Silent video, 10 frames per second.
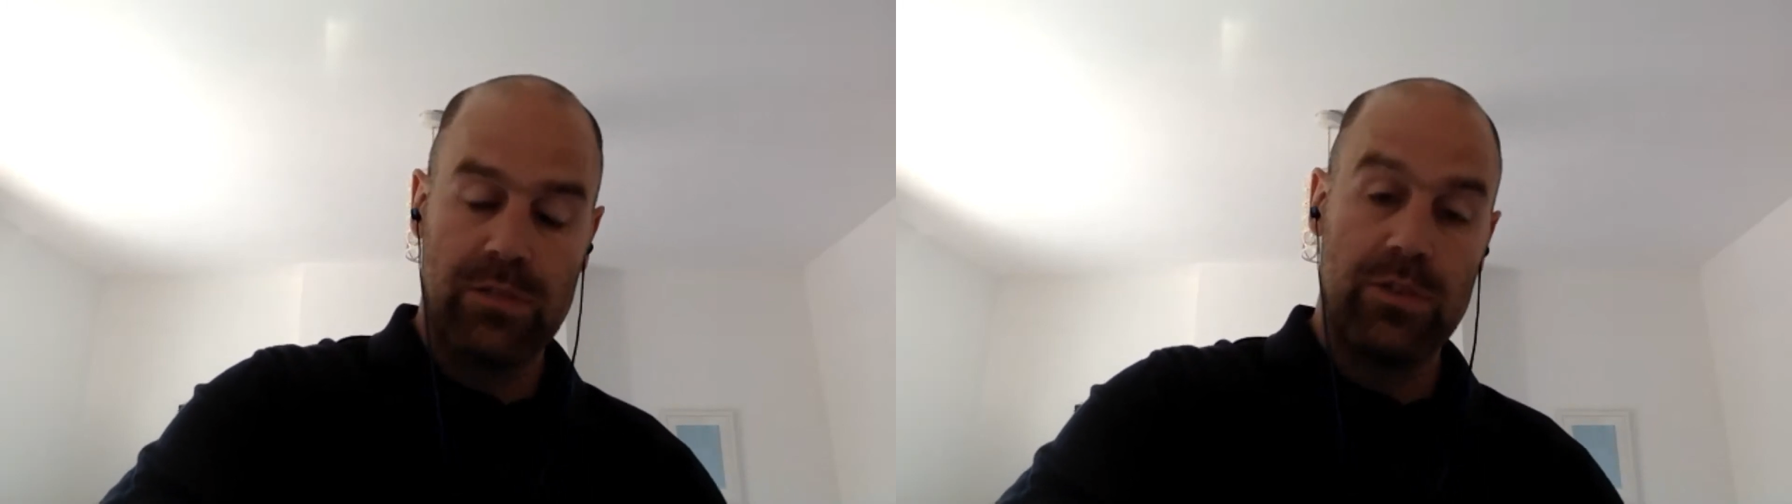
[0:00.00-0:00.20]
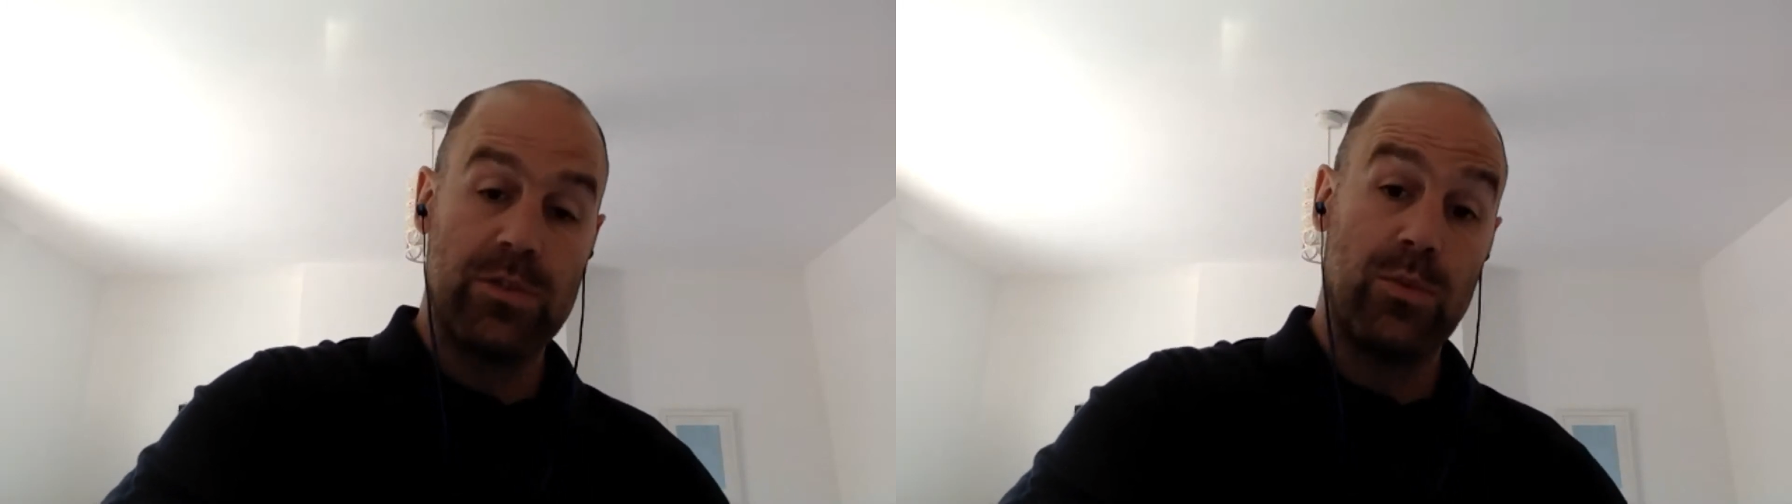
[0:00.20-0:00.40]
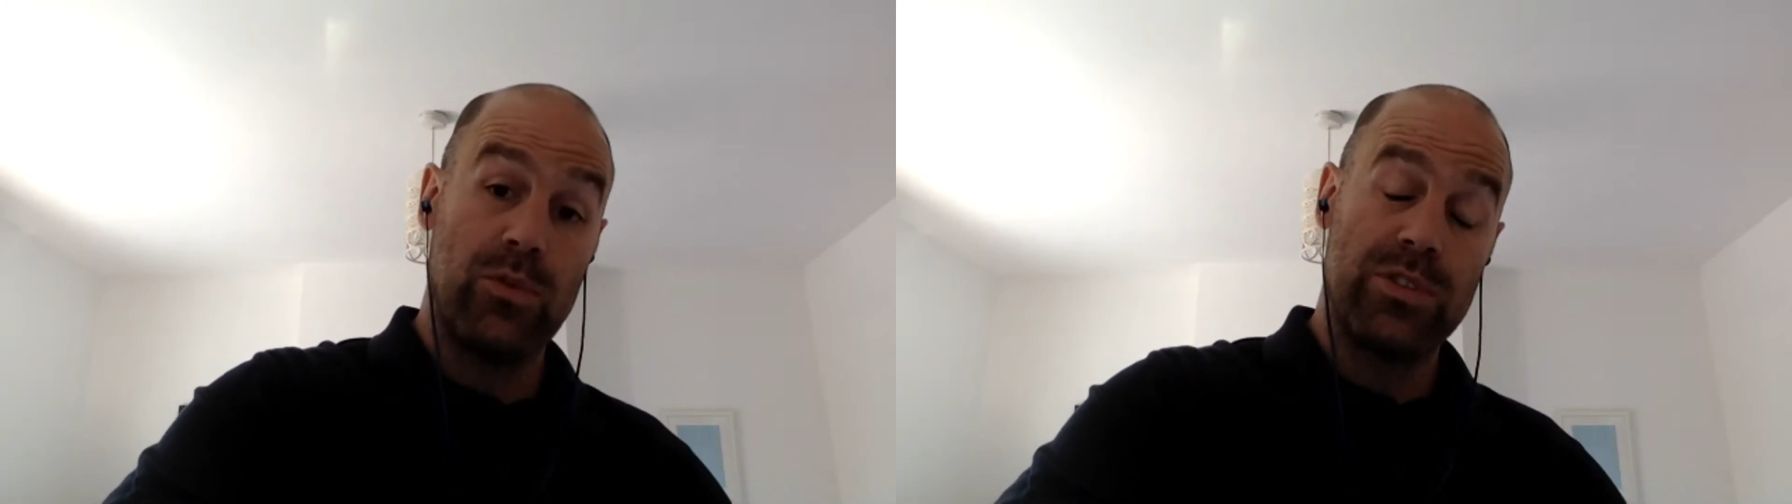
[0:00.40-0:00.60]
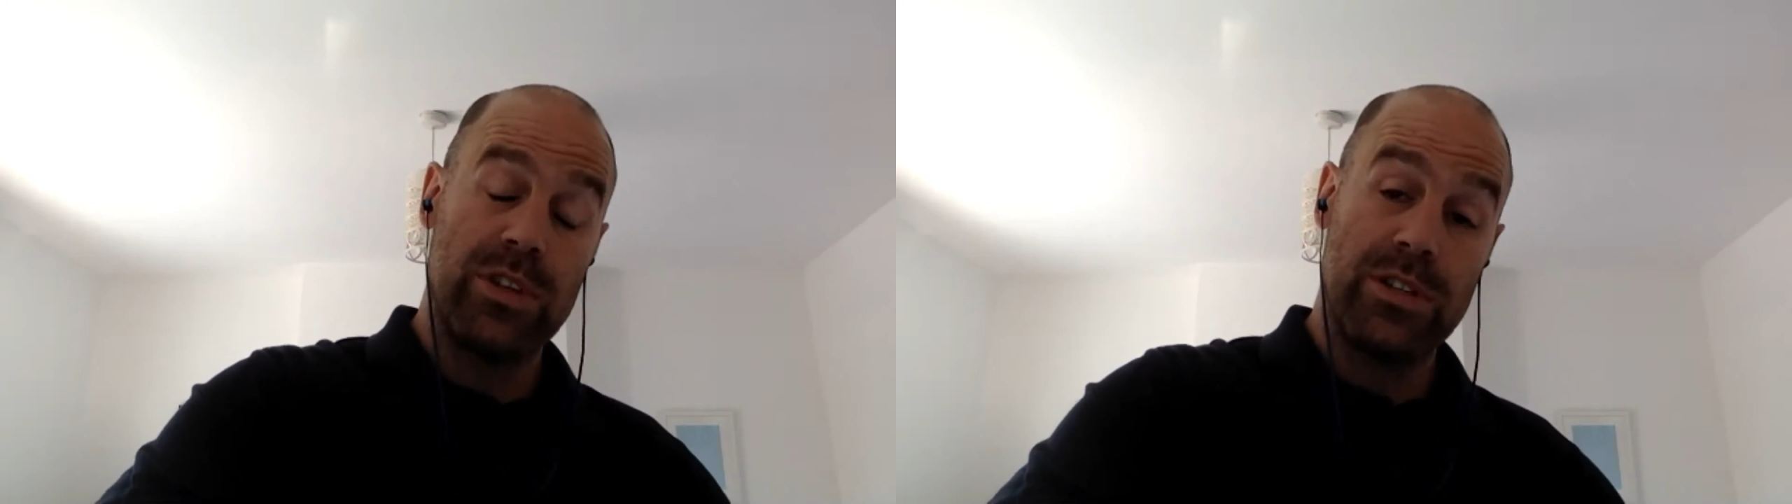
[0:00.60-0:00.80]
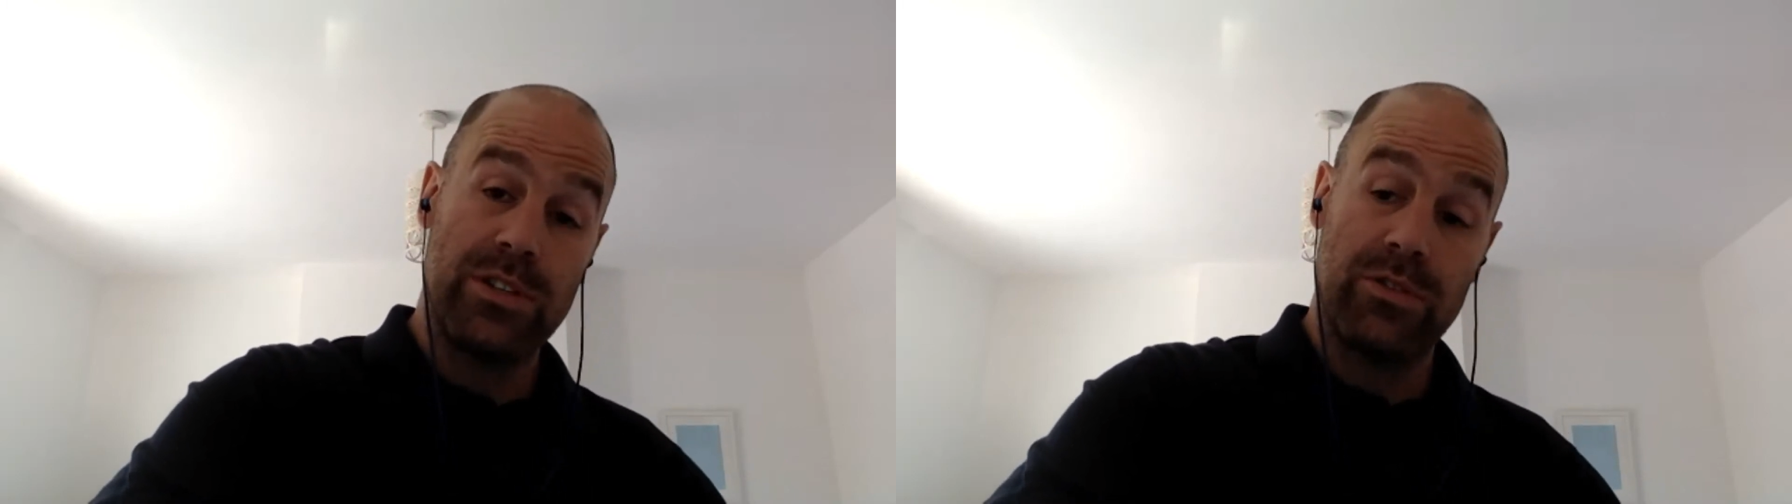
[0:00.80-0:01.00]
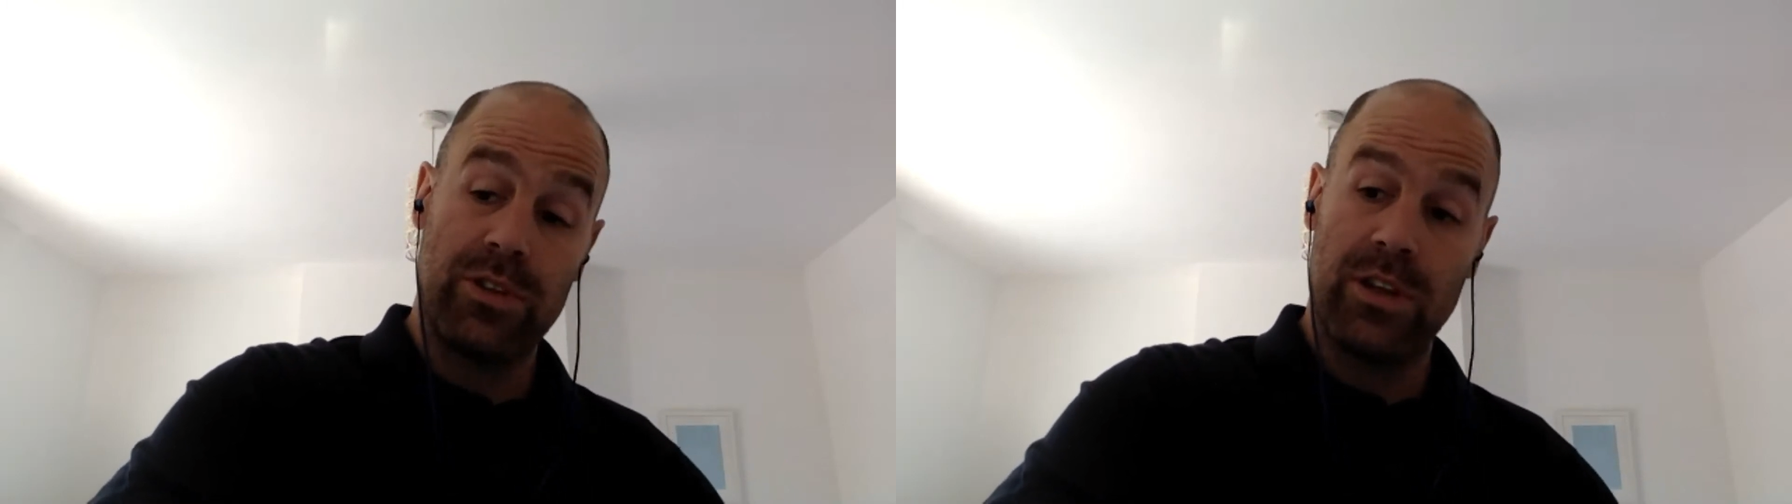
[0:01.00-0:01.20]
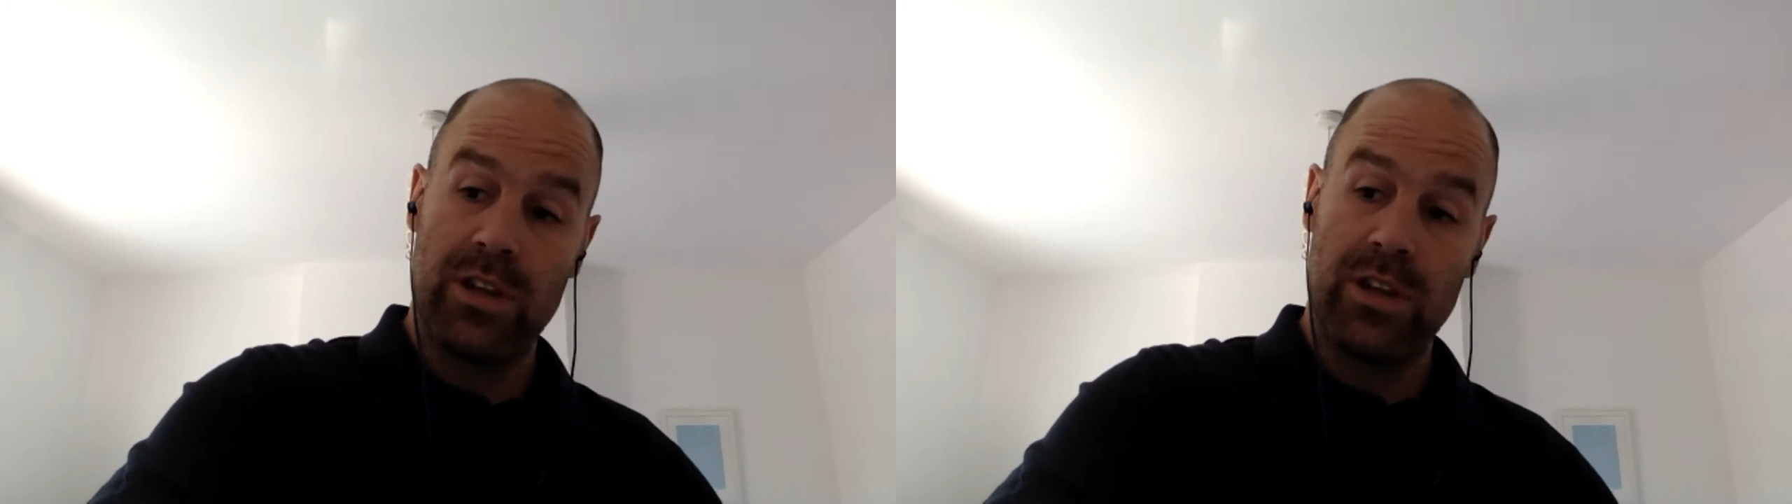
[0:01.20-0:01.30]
through a sports injury.